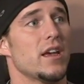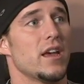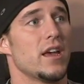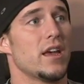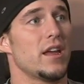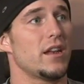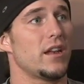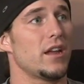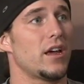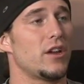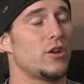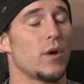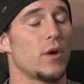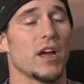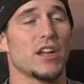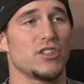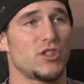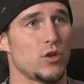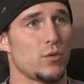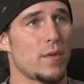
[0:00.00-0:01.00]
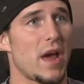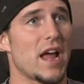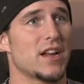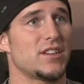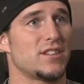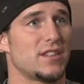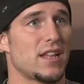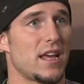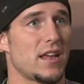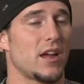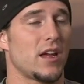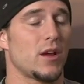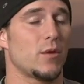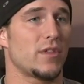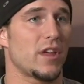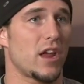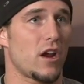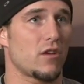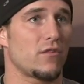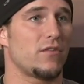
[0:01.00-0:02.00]
and I knew I had 2 matches that night
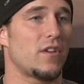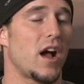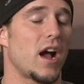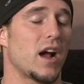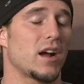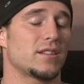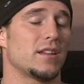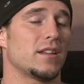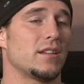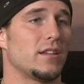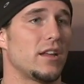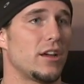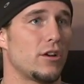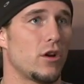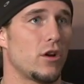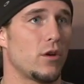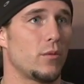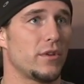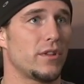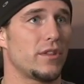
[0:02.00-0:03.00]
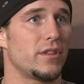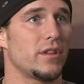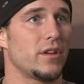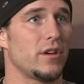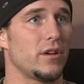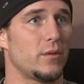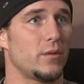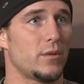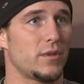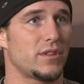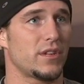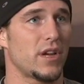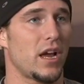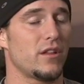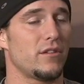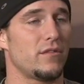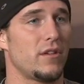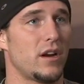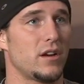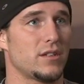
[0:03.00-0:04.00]
with AR Fox, then later on with
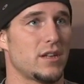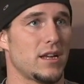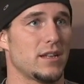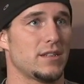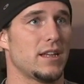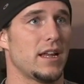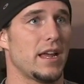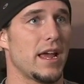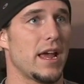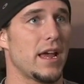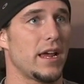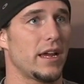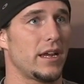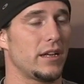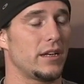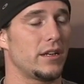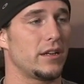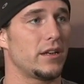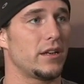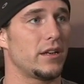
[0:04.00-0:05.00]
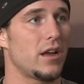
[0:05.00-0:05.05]
Tyler Veritas, Ty Hagen.